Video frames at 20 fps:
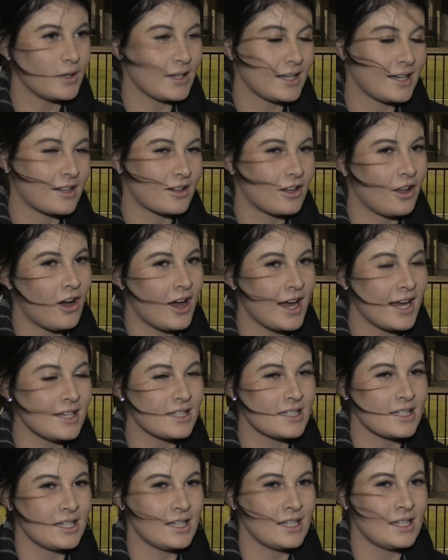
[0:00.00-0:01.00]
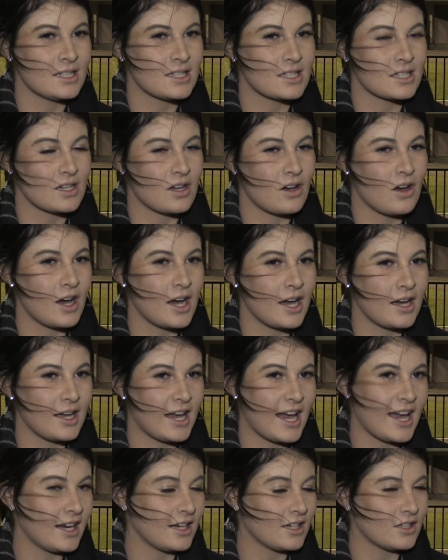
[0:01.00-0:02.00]
inclined, and I
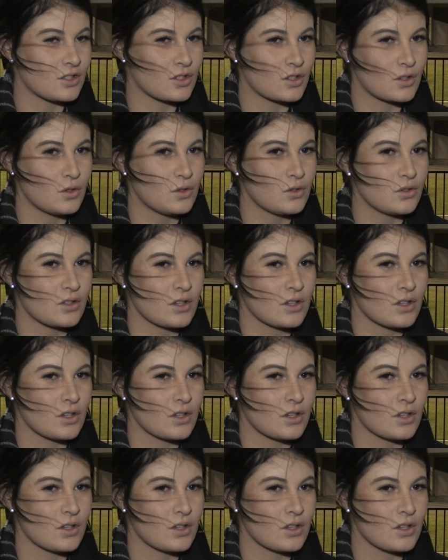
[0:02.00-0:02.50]
hated school,